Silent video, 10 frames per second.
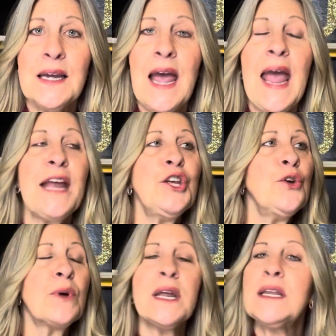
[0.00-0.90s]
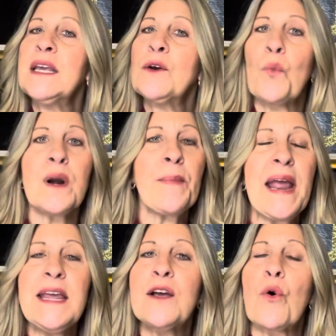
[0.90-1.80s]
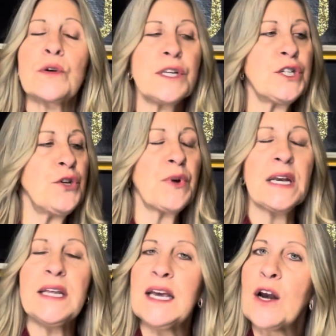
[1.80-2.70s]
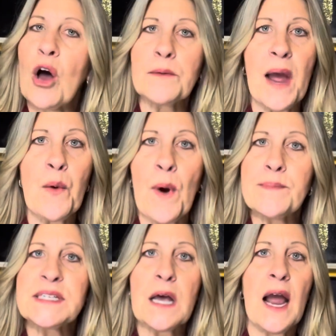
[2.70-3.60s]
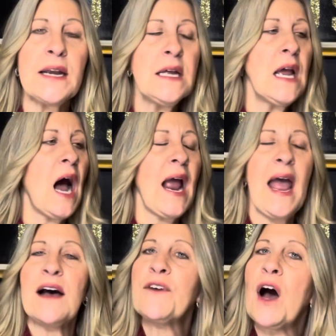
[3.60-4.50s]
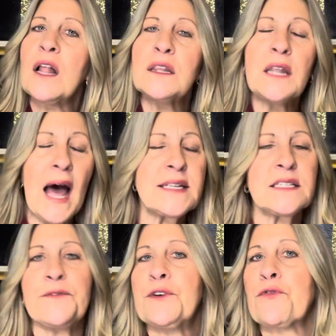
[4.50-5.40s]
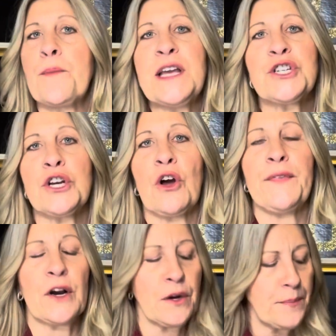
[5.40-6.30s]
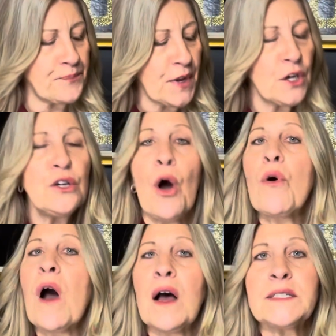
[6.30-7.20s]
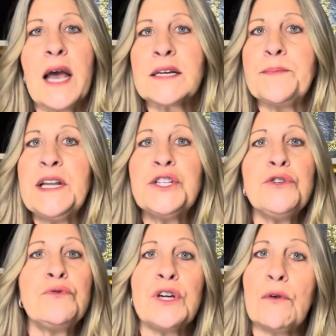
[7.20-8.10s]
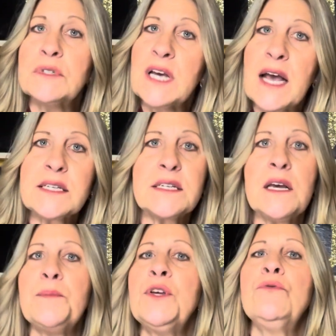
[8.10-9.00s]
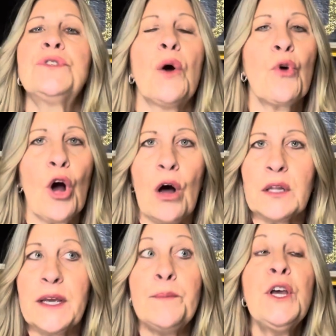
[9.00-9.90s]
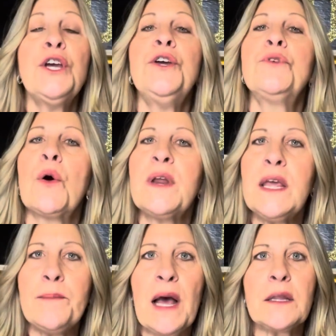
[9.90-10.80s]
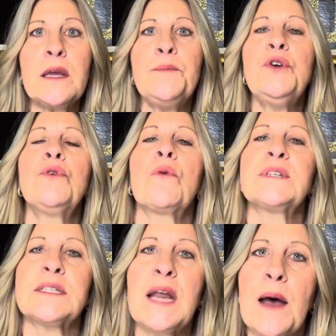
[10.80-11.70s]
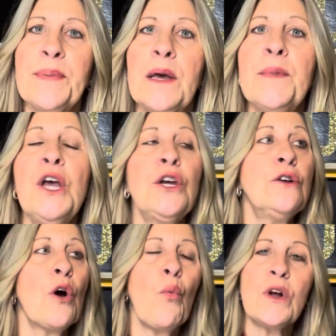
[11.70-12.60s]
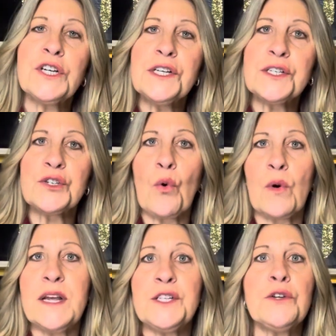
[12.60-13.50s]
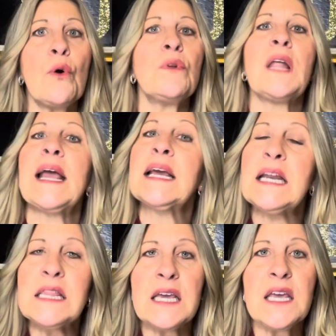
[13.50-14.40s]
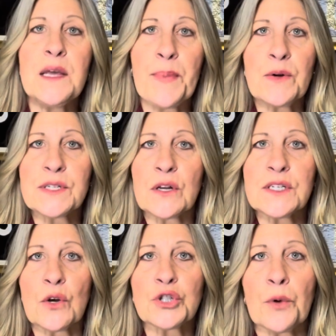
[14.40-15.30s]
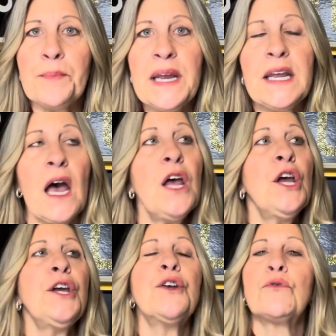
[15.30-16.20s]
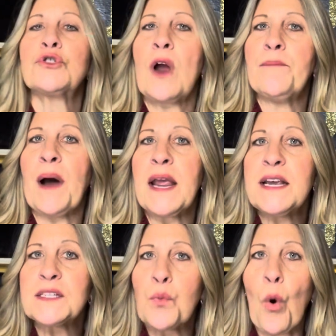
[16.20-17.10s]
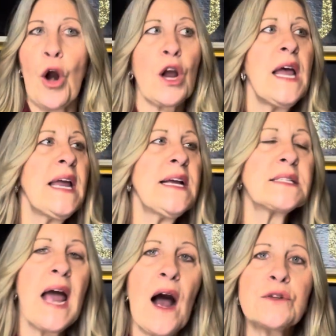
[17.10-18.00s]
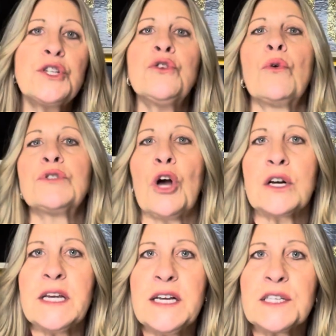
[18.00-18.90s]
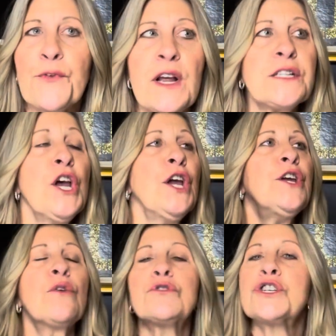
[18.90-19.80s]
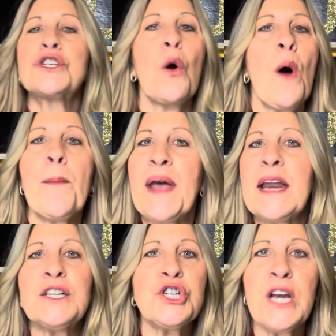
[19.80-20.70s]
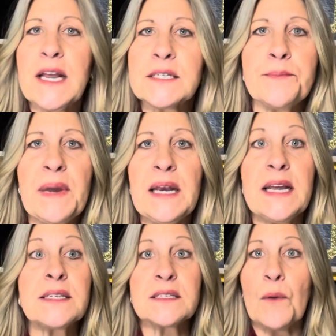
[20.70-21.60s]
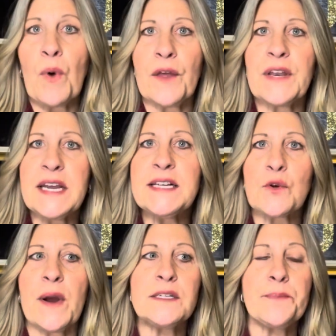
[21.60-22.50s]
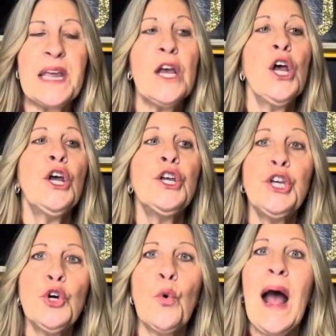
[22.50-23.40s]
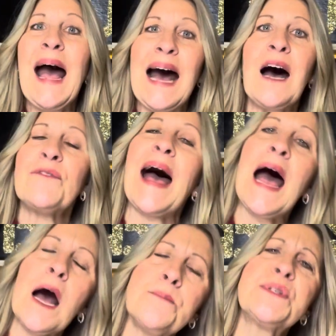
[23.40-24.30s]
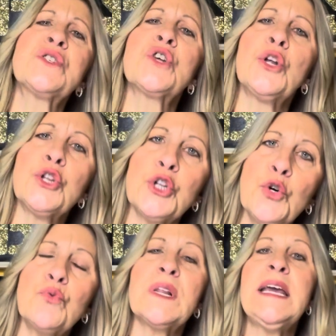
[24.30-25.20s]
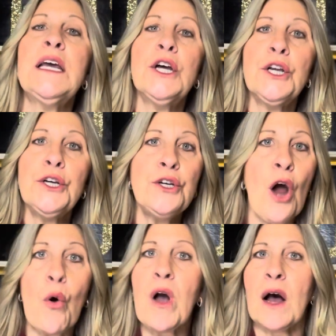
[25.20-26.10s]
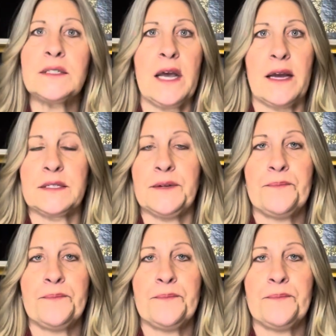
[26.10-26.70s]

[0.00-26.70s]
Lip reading: And you can get one of my e-courses. You can get on my website. I have lots of information on there. No contact means you don't text him, you don't call him, you don't email him, you don't snap him, you don't watch his stories, you don't like anything he posts on social media, you don't drive by his work, his house, you don't talk to his friends, you don't show up at a chance meeting somewhere that he's going to be. You have absolutely no contact.